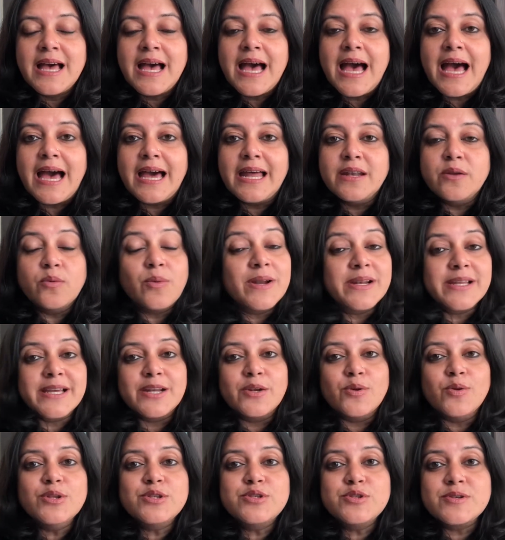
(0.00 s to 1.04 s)
And one can
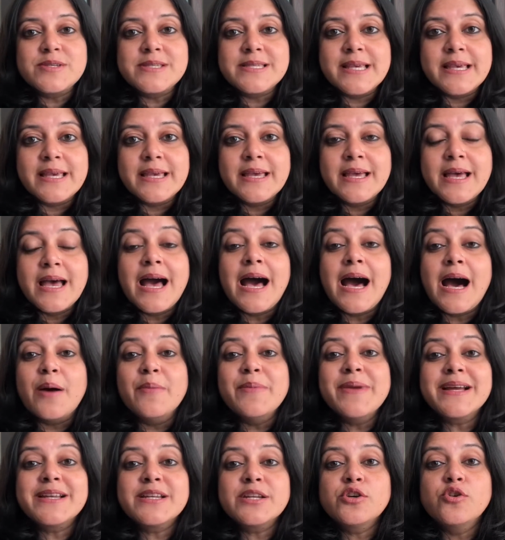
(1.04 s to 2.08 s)
also say,
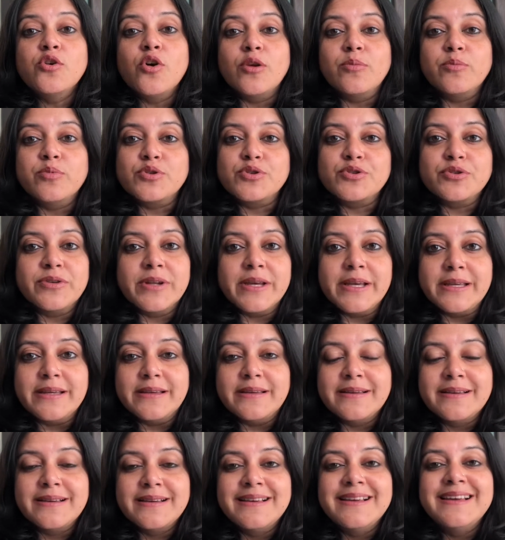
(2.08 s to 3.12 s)
Ami ekta golpo shonai.
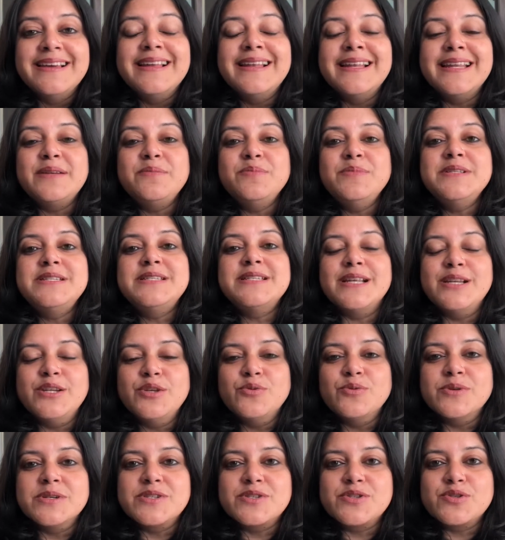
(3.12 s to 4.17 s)
Let me tell
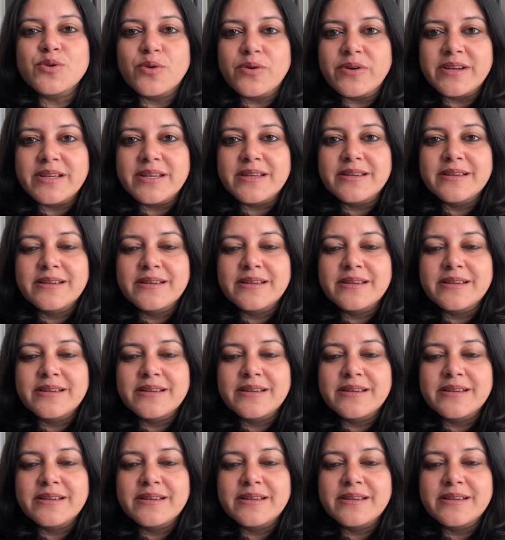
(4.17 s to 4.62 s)
you a story.